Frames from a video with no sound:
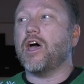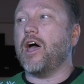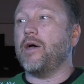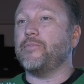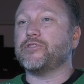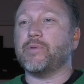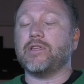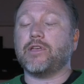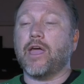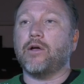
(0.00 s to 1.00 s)
um, that
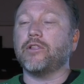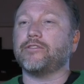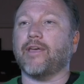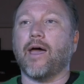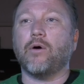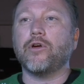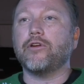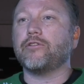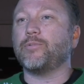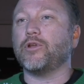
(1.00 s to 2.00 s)
spent countless
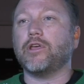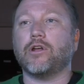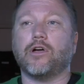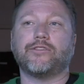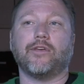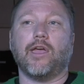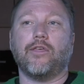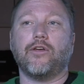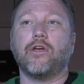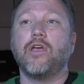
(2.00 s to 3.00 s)
hours putting it all
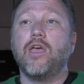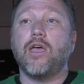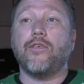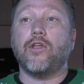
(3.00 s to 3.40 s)
together. And